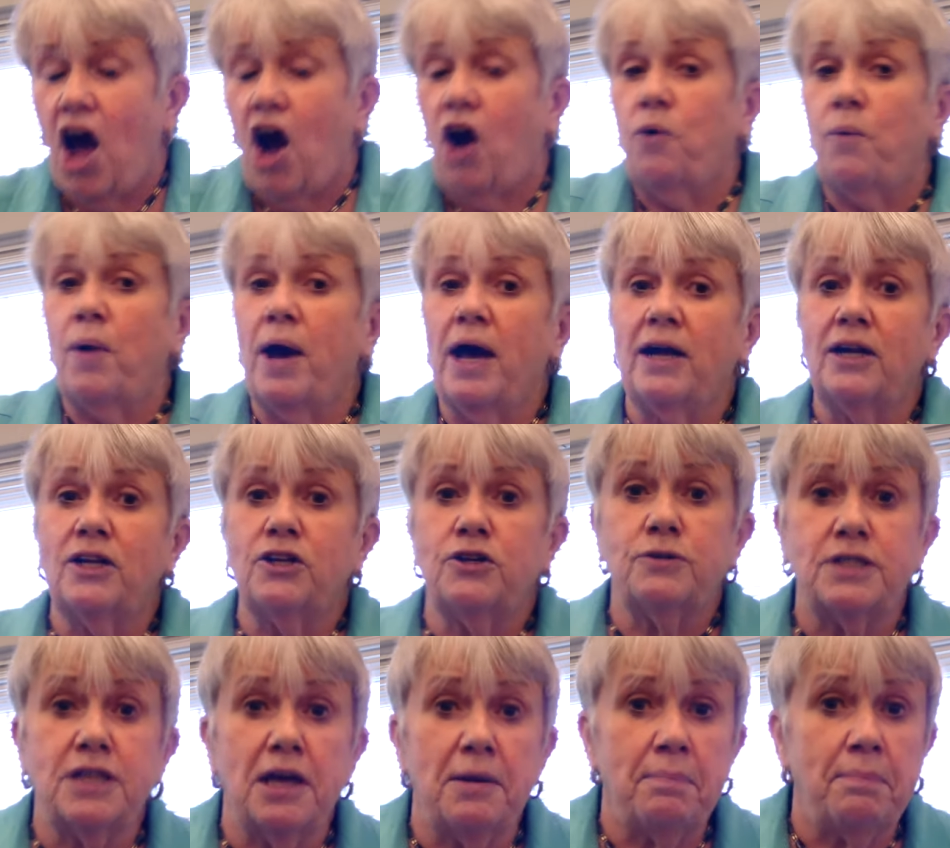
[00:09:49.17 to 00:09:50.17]
Oh, well, you
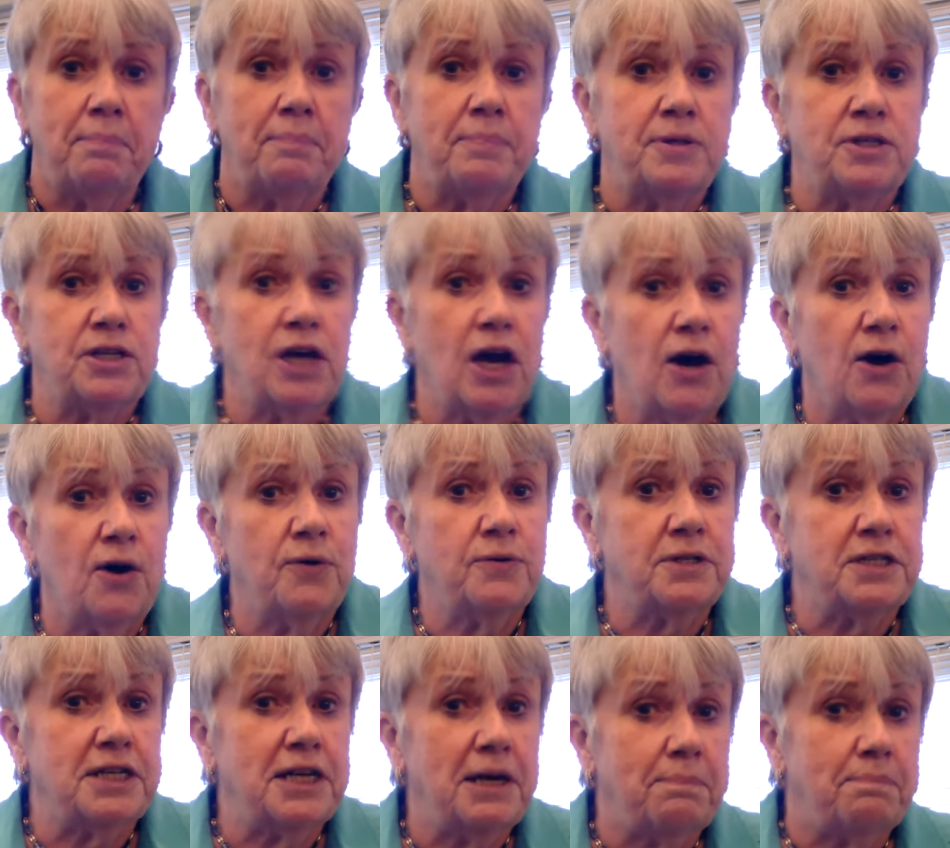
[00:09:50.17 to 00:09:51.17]

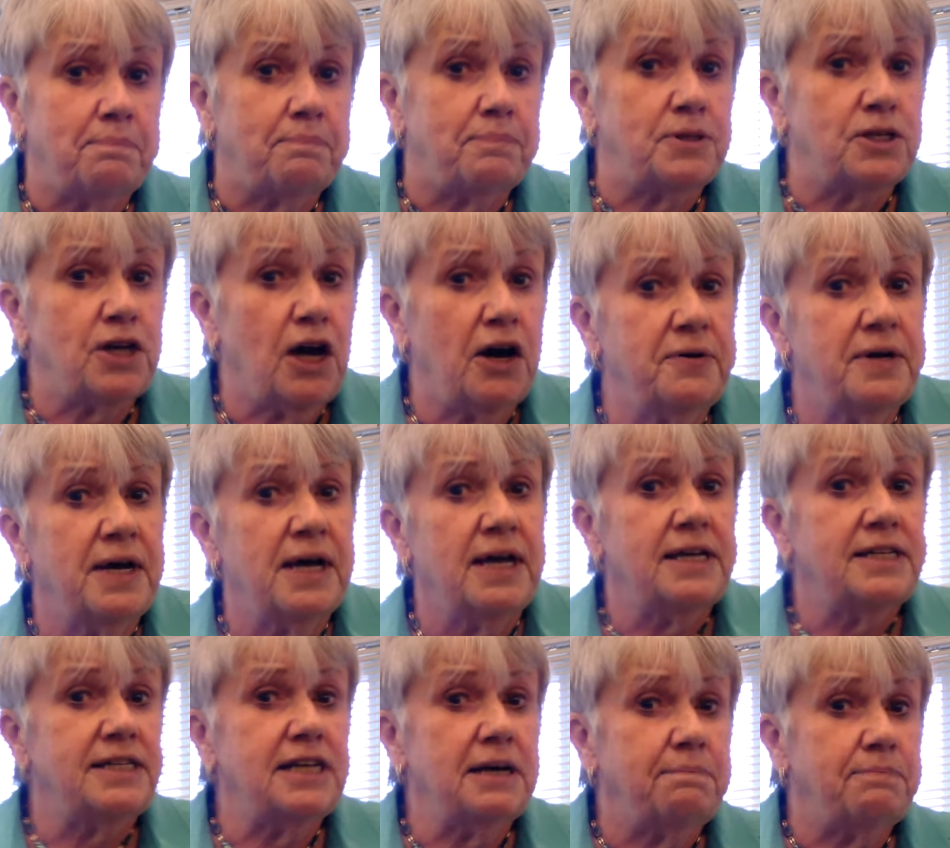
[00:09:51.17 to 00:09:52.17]
tiptoe, tiptoe,
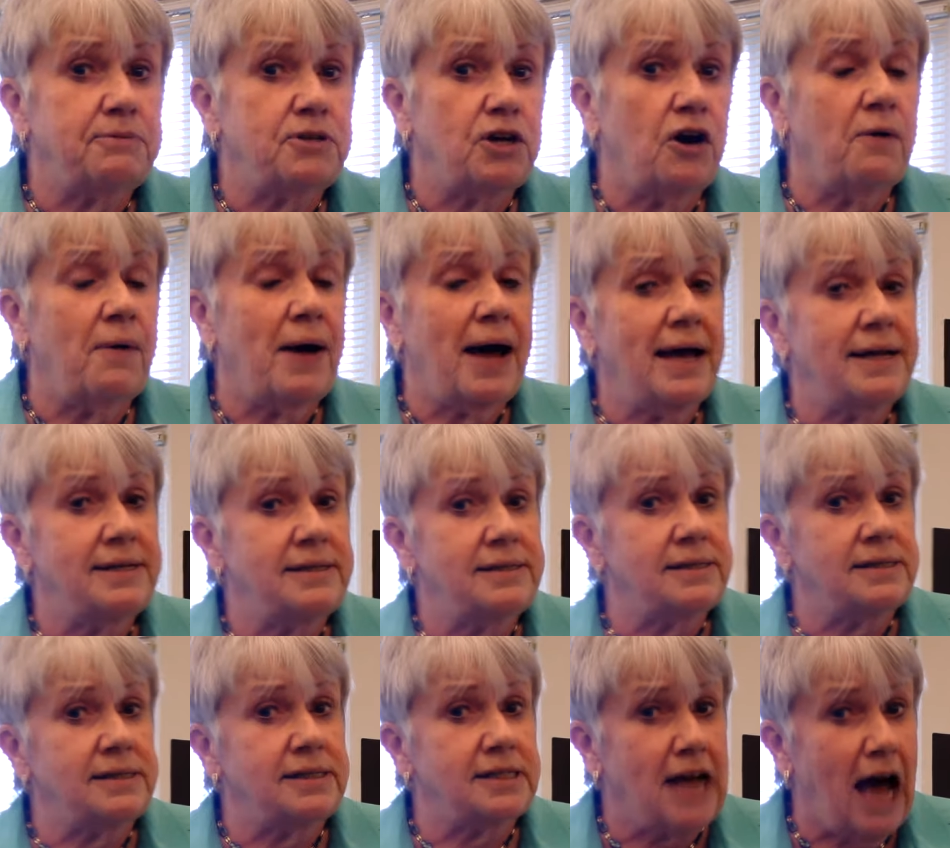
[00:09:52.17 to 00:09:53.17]
tiptoe and
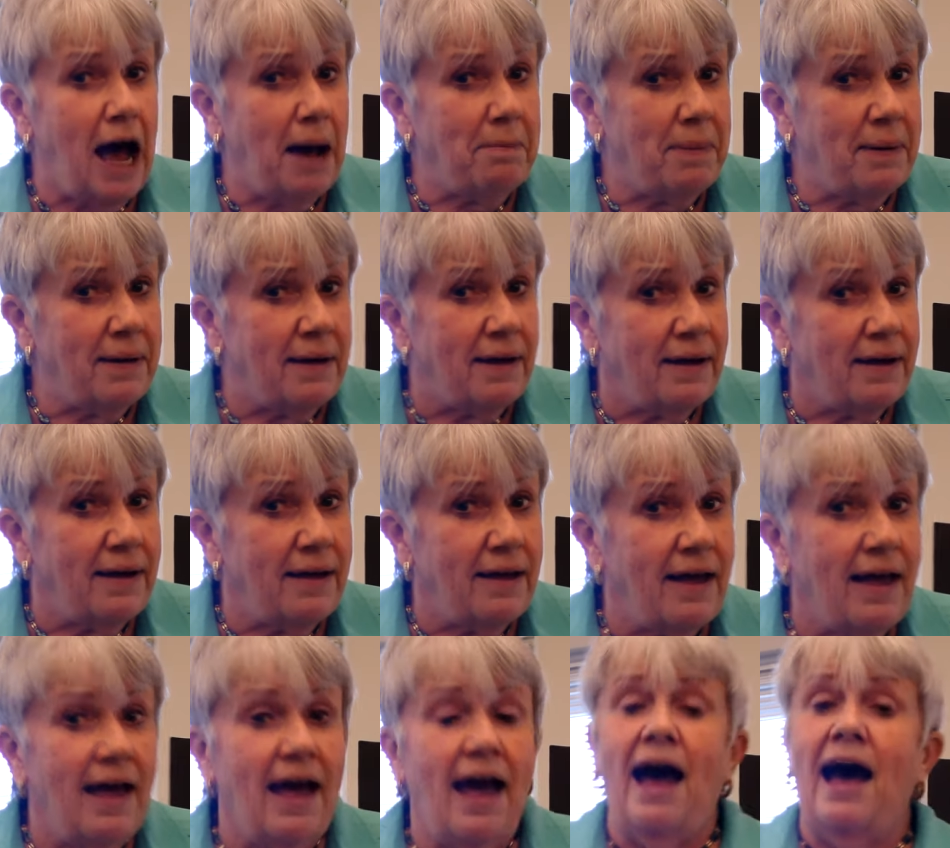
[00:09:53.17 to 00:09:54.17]
stop.
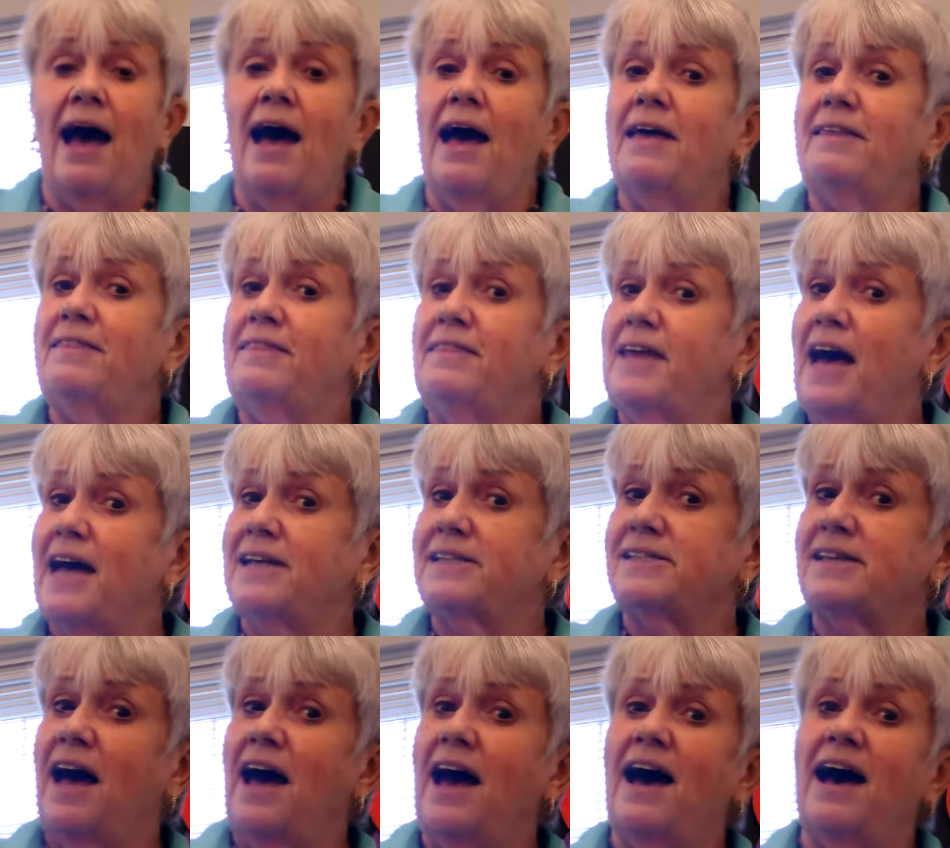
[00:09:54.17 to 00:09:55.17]
And
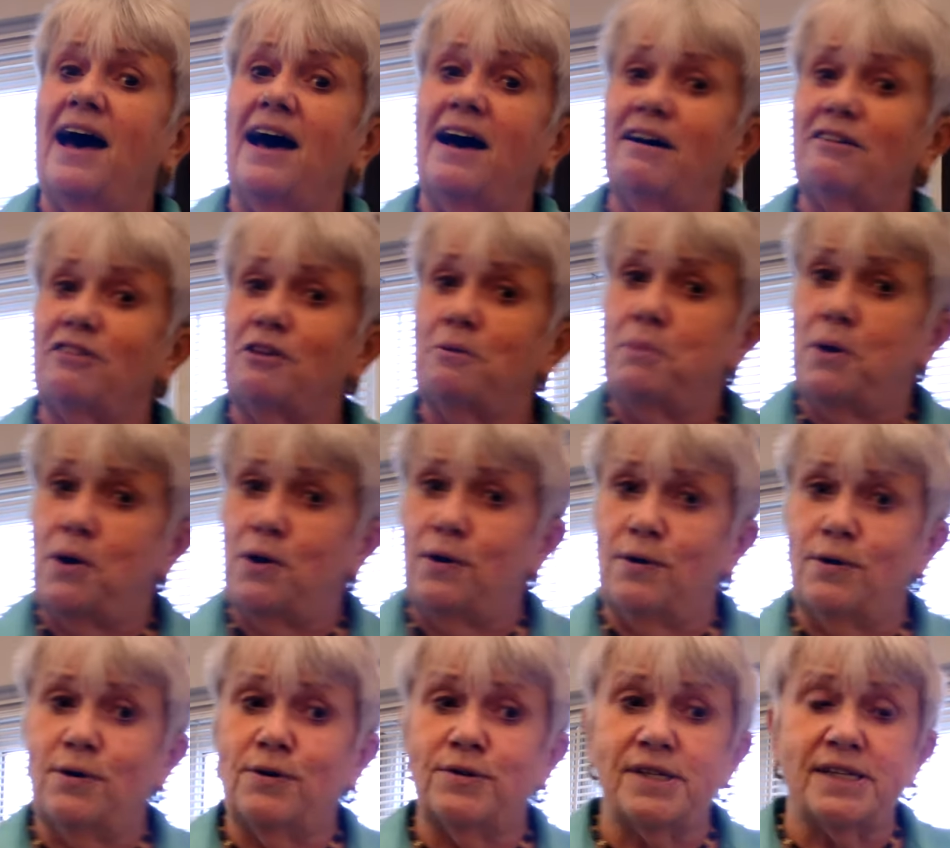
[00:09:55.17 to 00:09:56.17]
that's how the
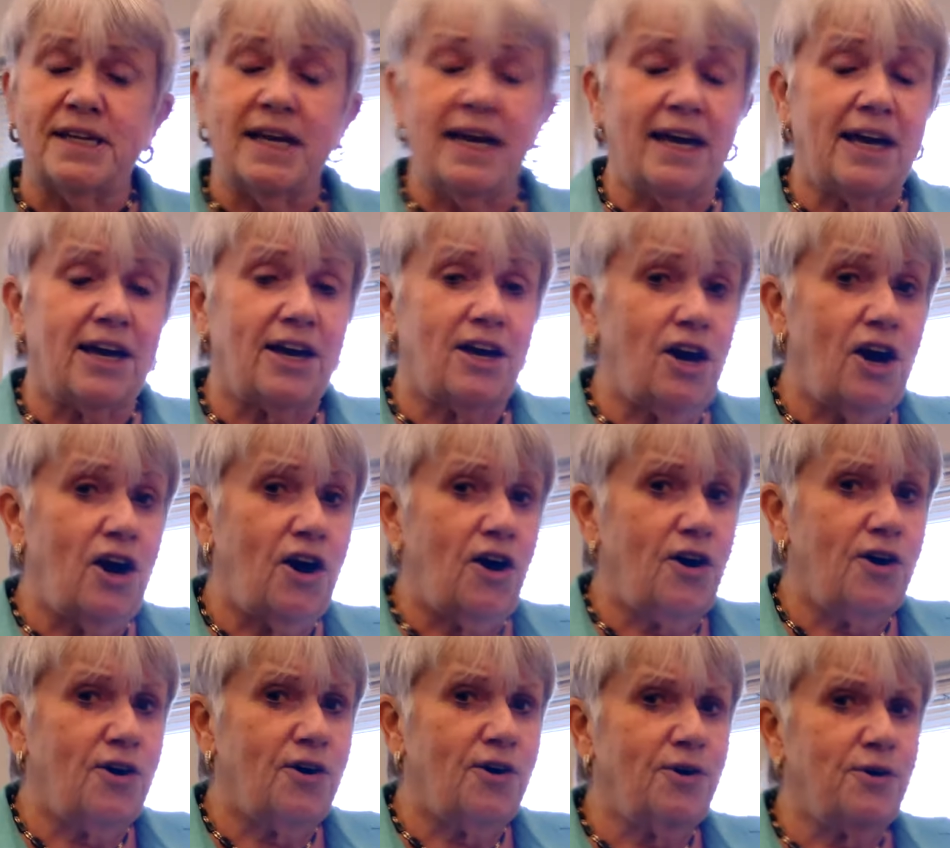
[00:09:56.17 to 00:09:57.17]
music
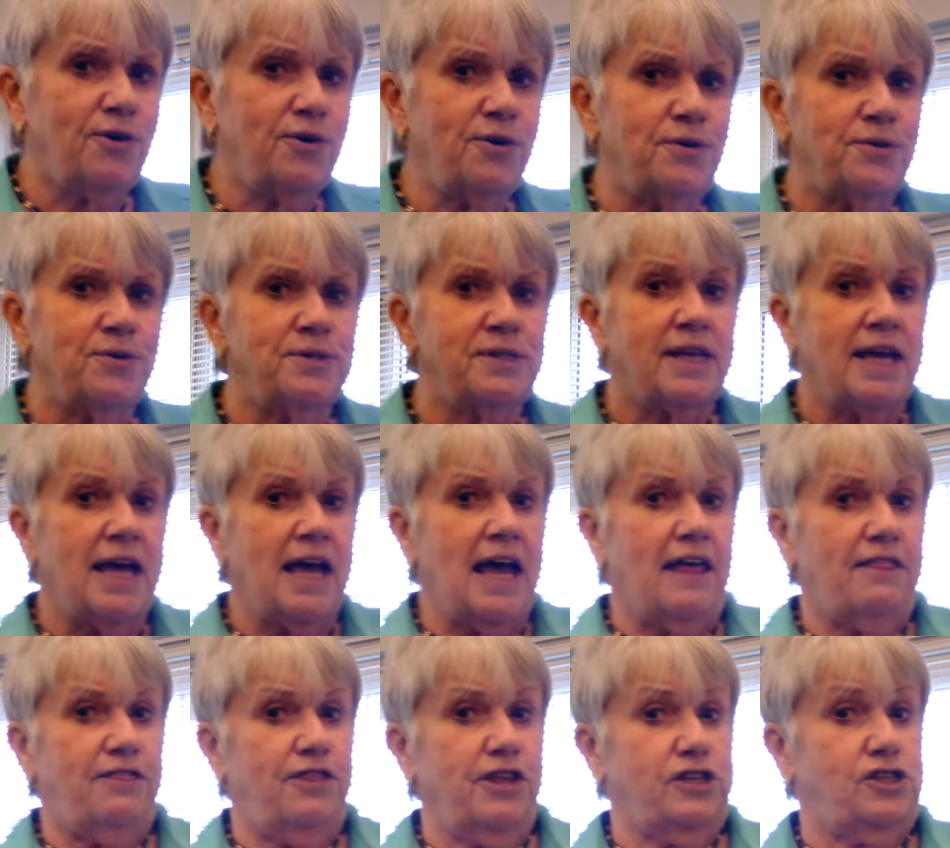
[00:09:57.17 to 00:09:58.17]
goes.
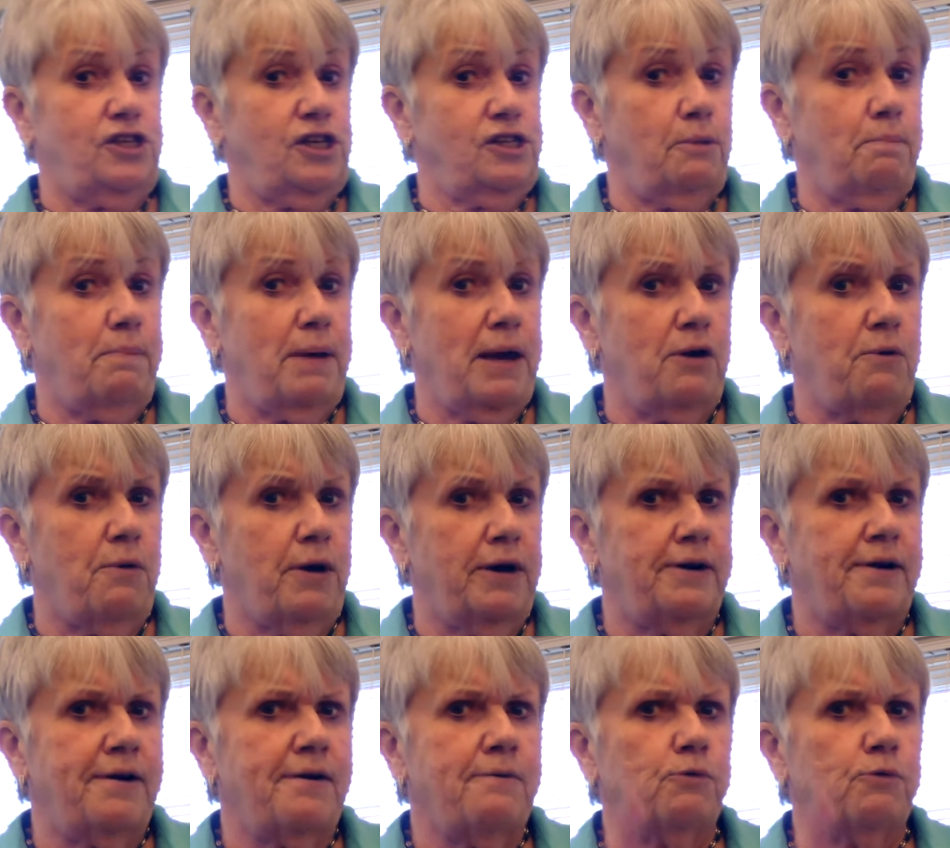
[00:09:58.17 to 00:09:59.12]
This is a big one.